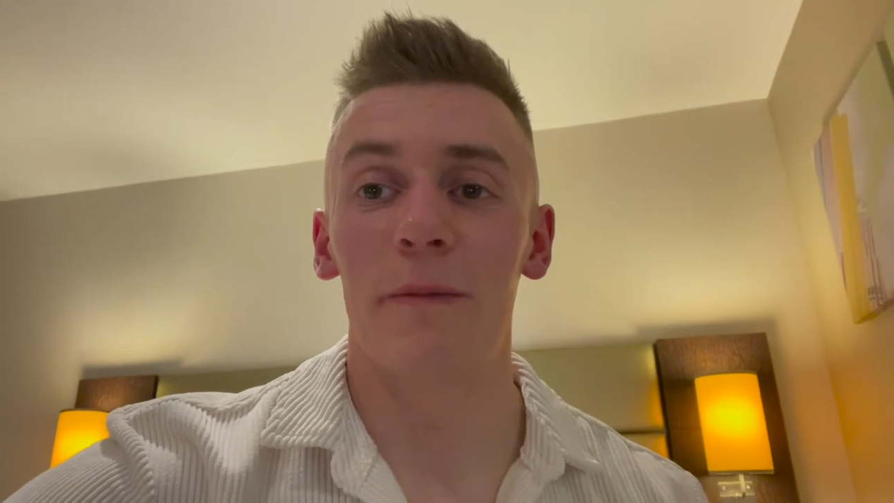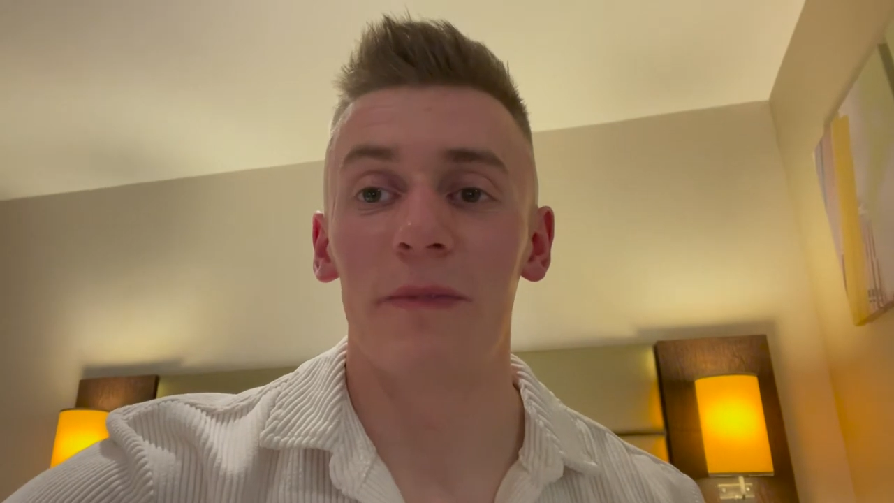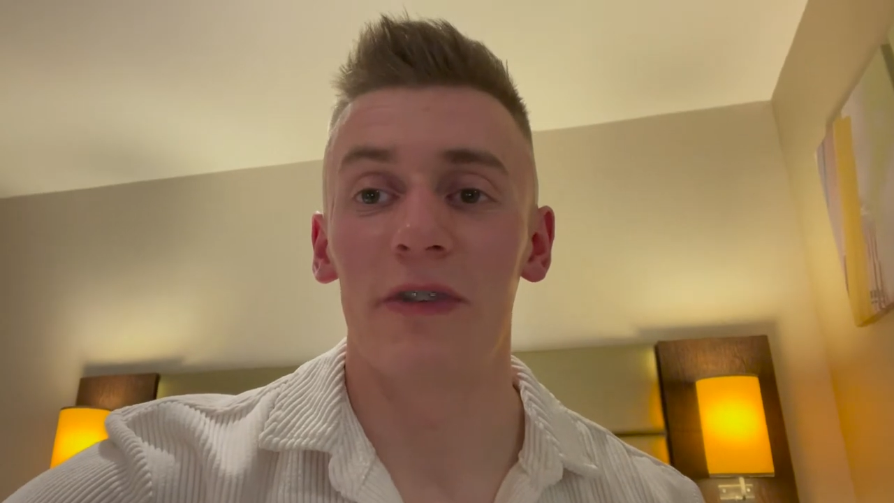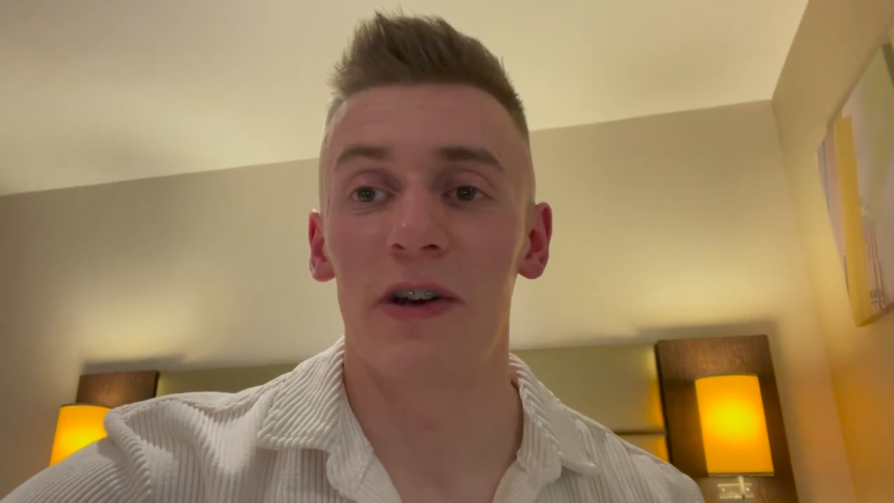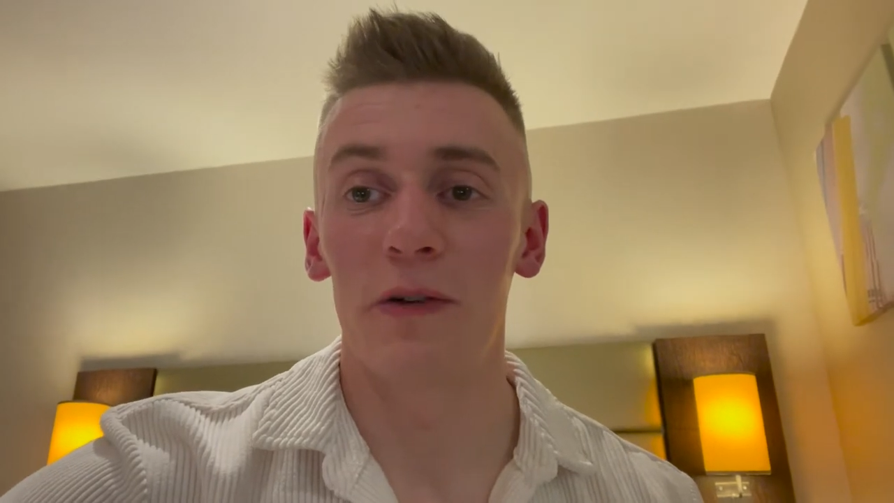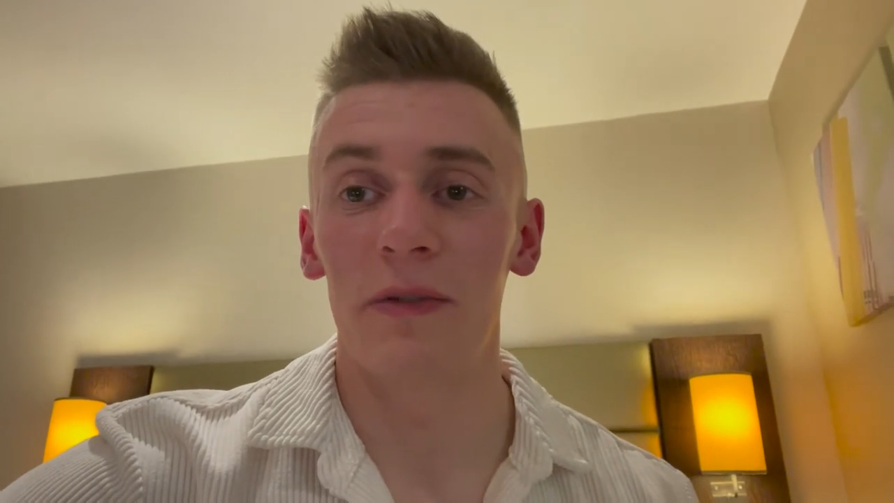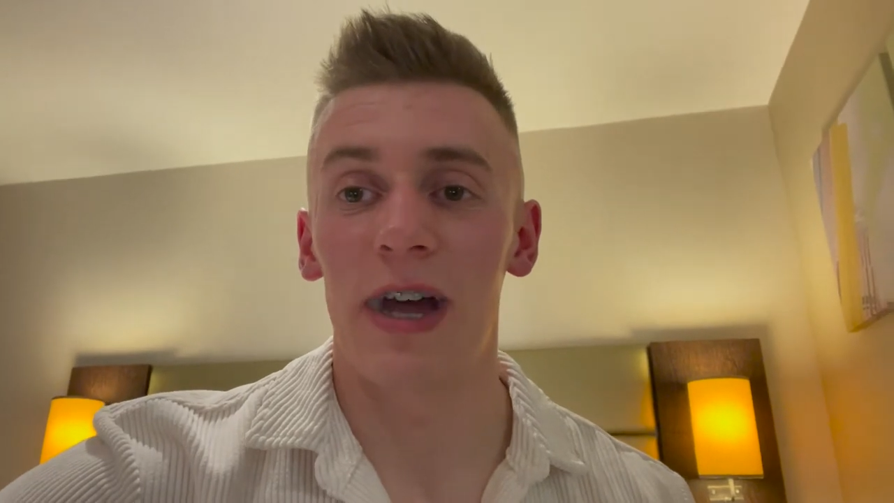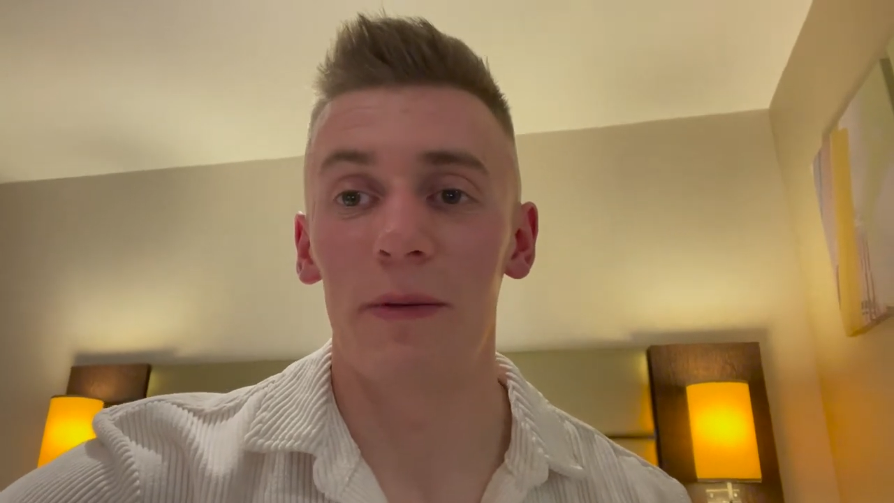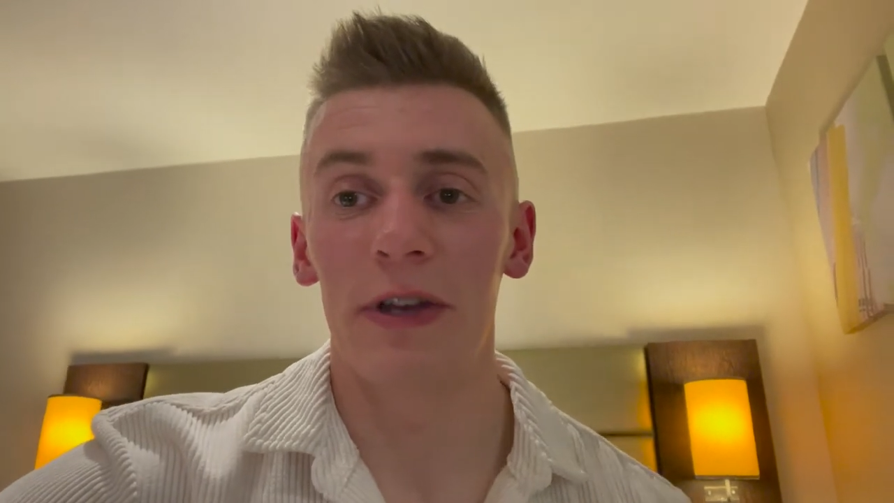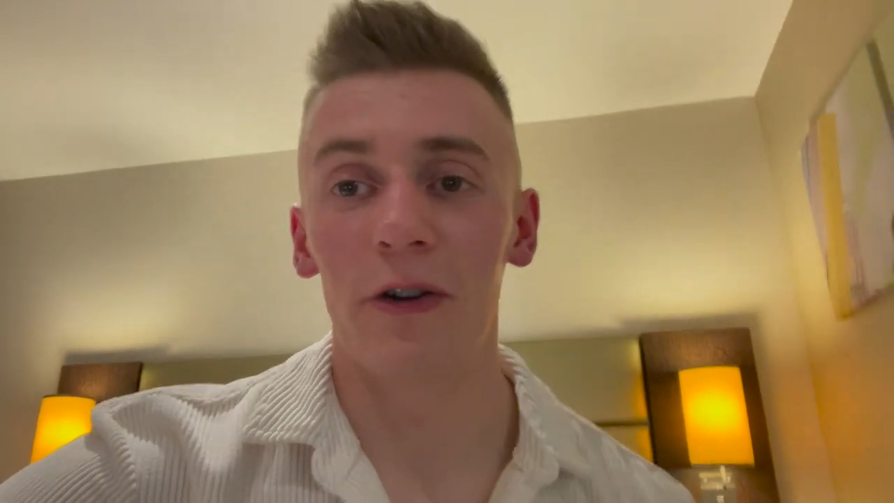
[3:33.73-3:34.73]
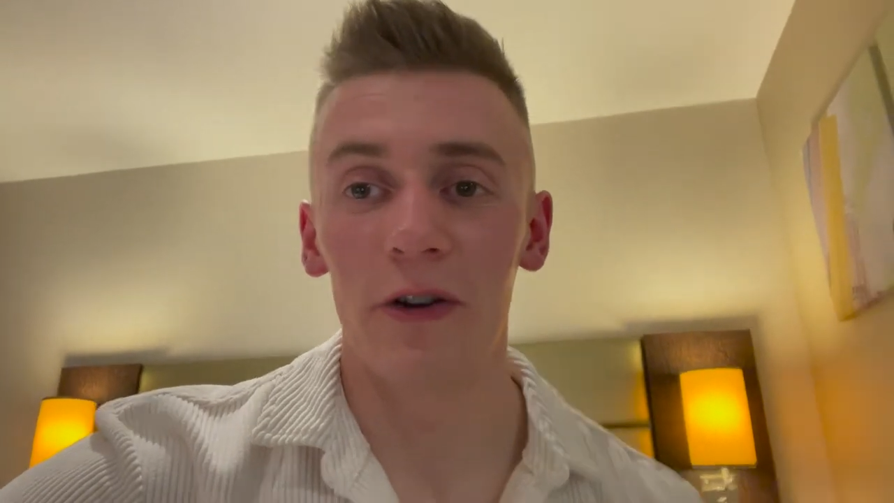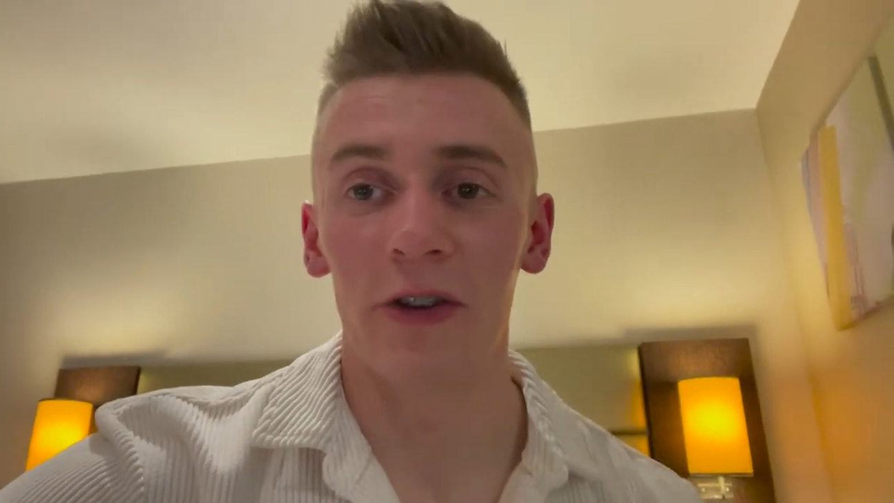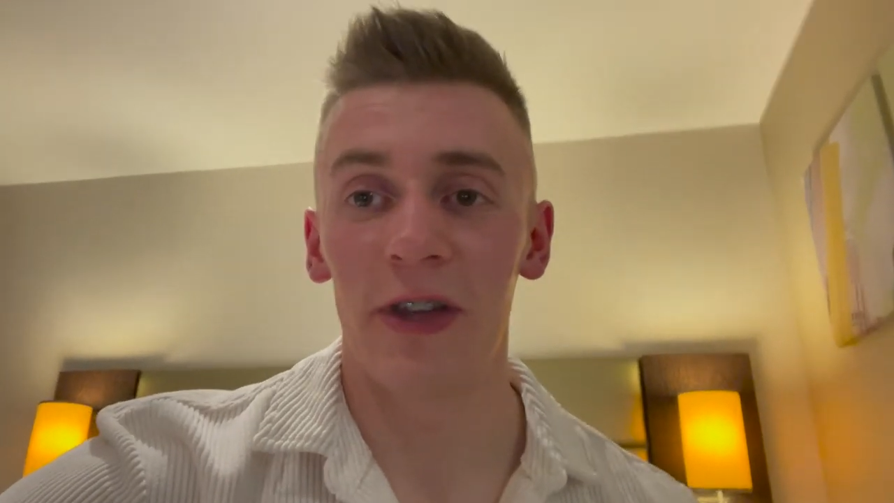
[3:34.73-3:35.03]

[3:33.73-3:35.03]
So that'll be good.